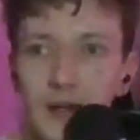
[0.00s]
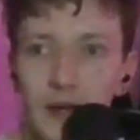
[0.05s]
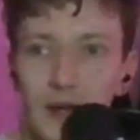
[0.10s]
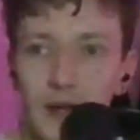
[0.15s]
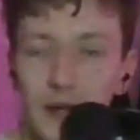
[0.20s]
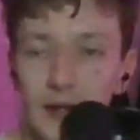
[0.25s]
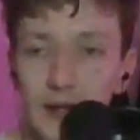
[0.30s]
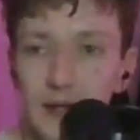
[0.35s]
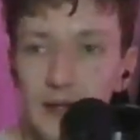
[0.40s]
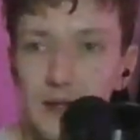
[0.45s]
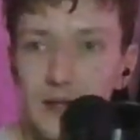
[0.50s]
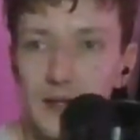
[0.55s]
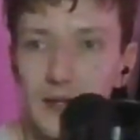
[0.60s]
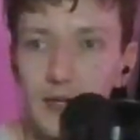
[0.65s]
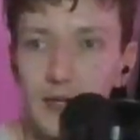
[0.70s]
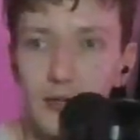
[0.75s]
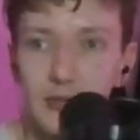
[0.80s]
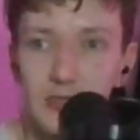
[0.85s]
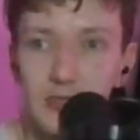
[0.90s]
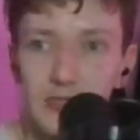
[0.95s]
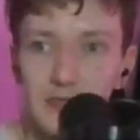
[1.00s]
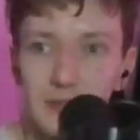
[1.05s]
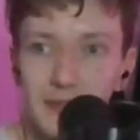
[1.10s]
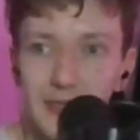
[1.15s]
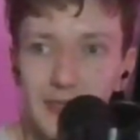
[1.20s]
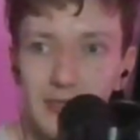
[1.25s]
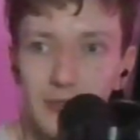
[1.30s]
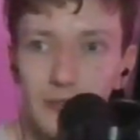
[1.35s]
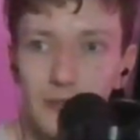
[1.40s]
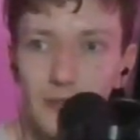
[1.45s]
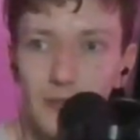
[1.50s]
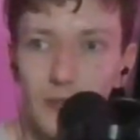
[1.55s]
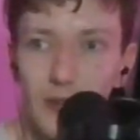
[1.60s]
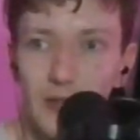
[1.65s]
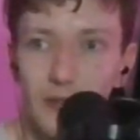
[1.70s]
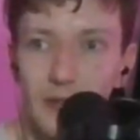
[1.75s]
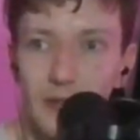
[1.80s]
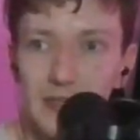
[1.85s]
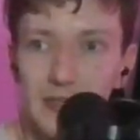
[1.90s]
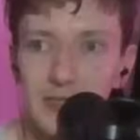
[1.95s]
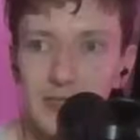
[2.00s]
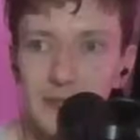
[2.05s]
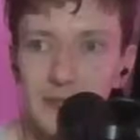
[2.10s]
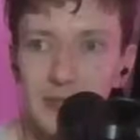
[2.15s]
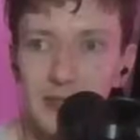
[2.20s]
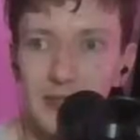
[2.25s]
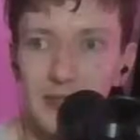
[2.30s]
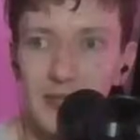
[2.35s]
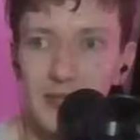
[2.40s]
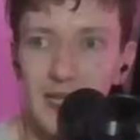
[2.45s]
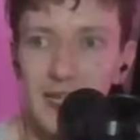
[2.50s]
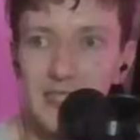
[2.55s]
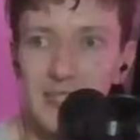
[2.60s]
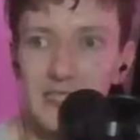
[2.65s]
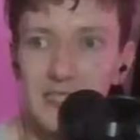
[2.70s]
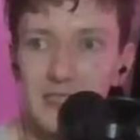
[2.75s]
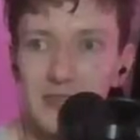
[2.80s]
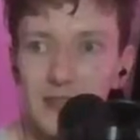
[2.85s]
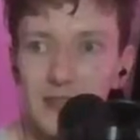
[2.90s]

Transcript: I always expect white wine to be less.